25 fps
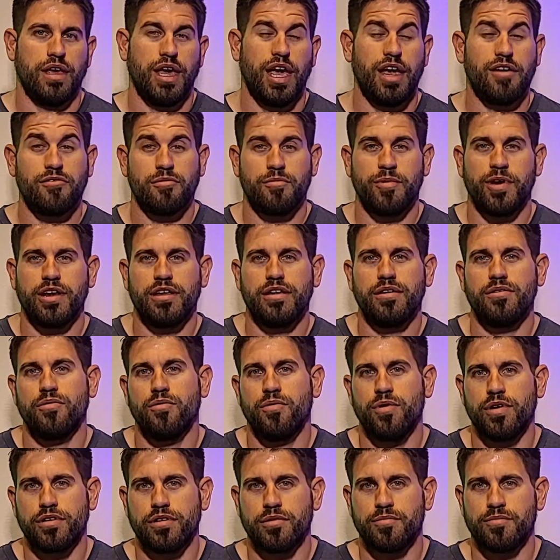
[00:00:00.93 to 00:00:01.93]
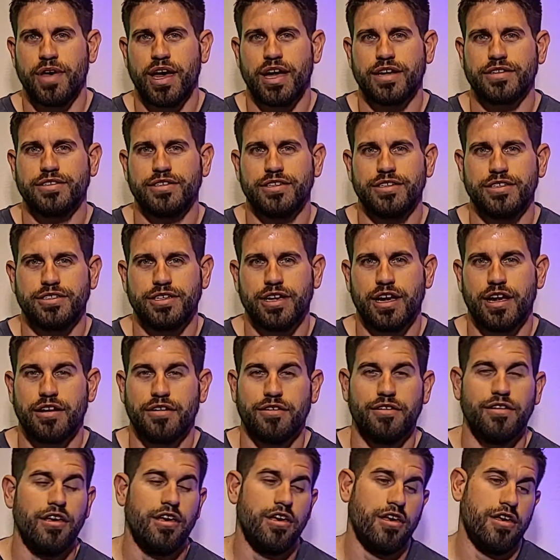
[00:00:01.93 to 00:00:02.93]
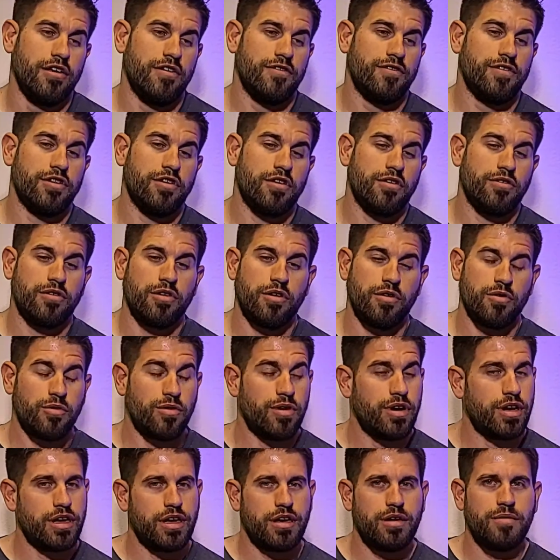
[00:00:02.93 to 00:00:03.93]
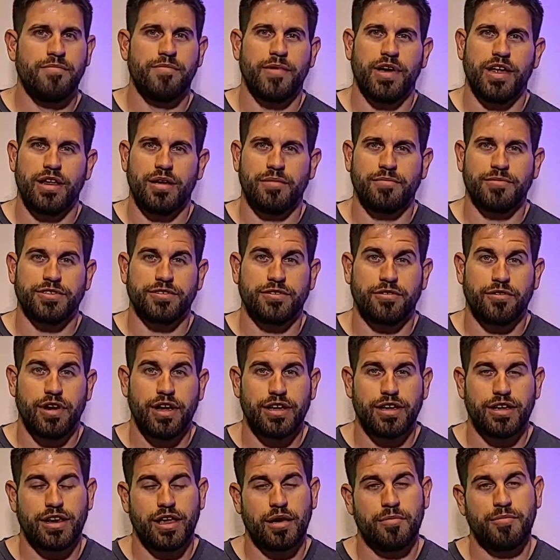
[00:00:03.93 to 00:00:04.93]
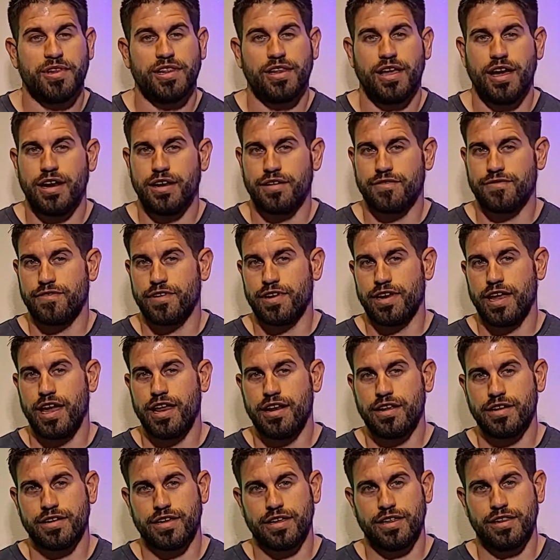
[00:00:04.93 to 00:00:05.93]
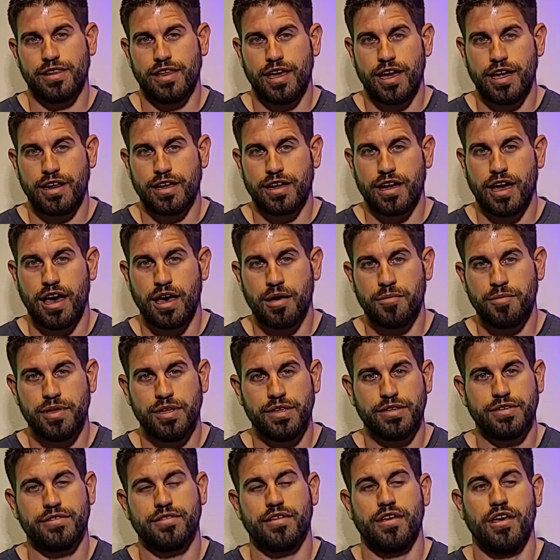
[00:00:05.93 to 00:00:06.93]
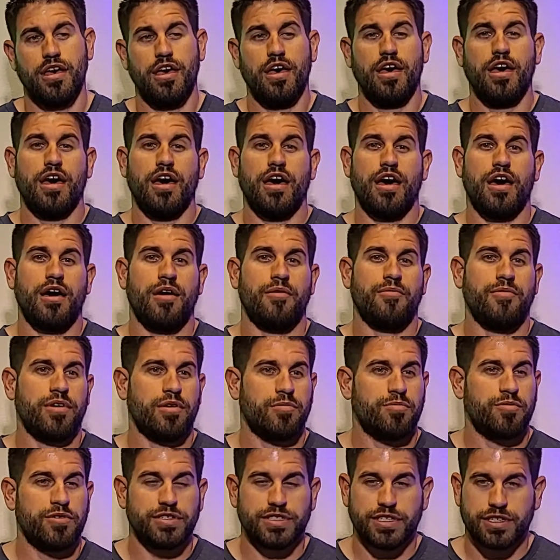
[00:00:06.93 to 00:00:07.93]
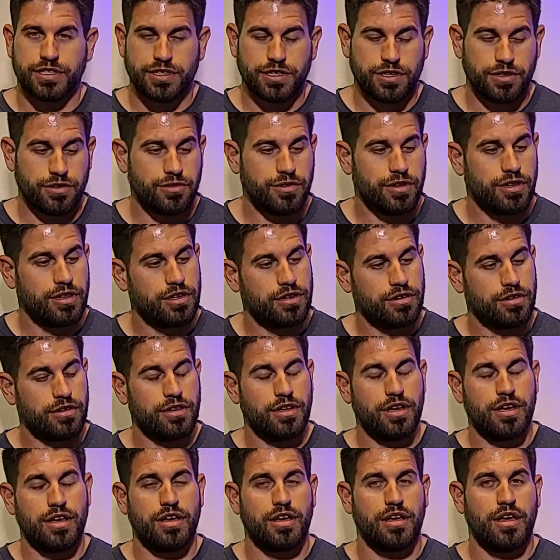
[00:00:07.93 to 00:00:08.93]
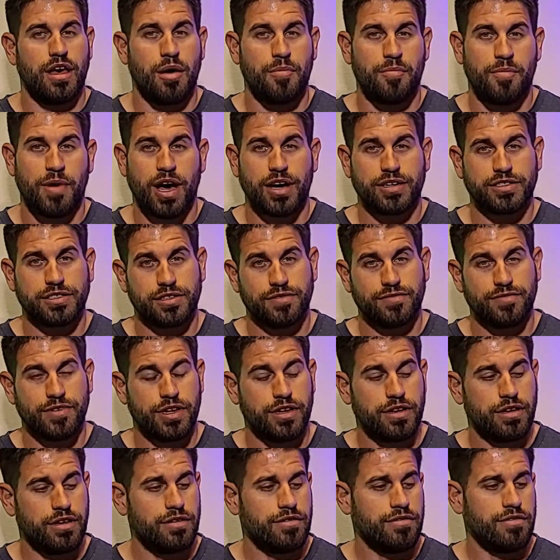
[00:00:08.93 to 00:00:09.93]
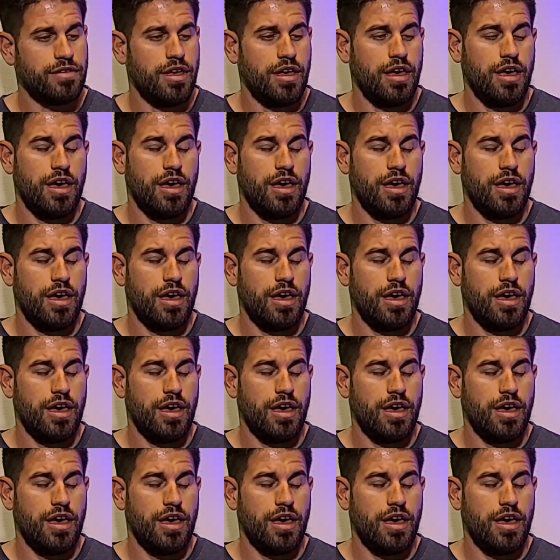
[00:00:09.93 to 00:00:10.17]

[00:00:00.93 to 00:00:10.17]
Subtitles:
Hey everybody, welcome back to the channel. If you don't know who I am, my name is Greg and I'm a lighting fanatic and lighting hobbyist. I want to present to you a little unboxing video.